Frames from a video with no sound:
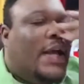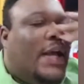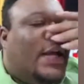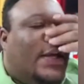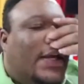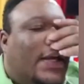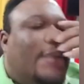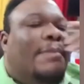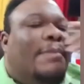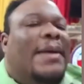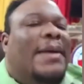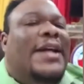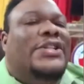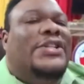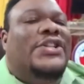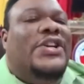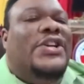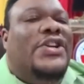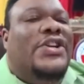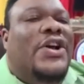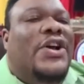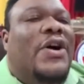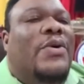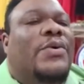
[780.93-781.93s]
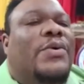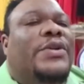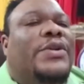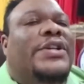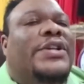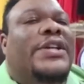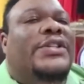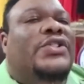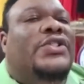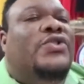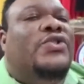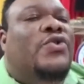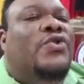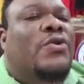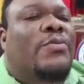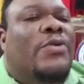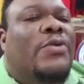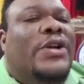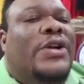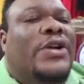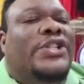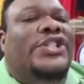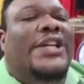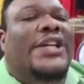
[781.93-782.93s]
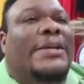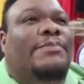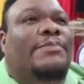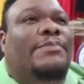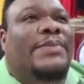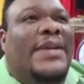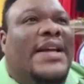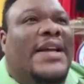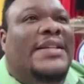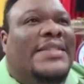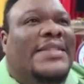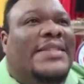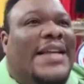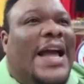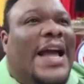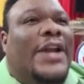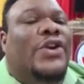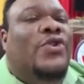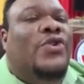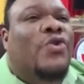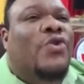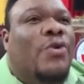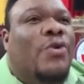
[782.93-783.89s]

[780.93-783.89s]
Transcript: imagine now there's no more JPS and no